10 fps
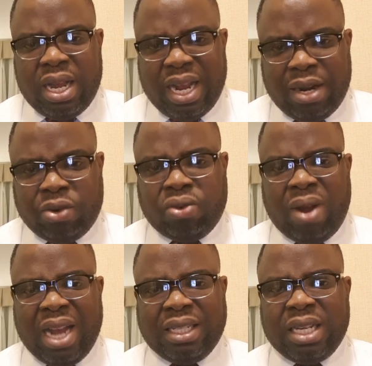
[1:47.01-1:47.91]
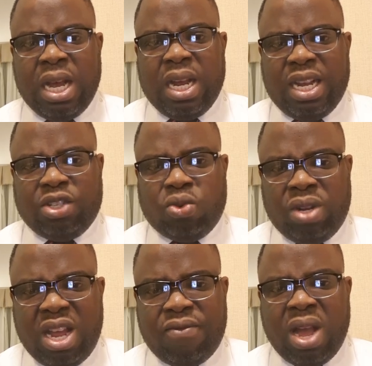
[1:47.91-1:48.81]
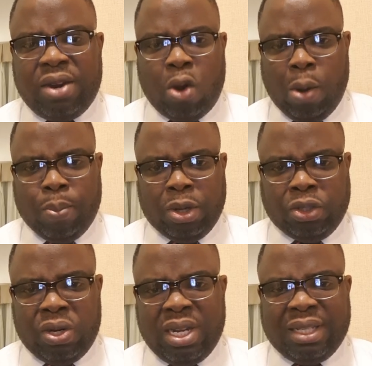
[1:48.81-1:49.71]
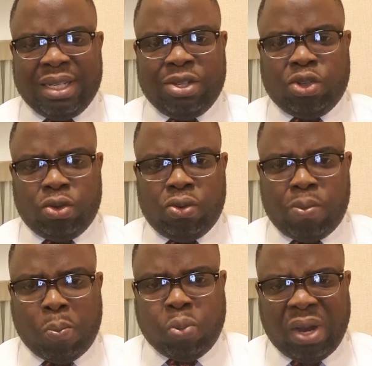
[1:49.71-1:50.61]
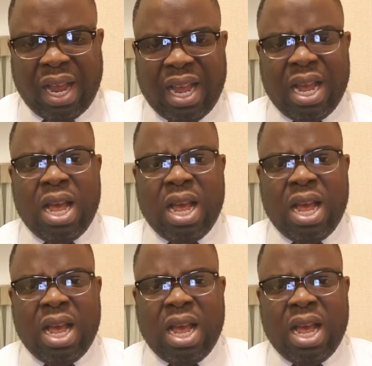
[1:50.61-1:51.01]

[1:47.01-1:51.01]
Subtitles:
in Christ is to give you an opportunity to play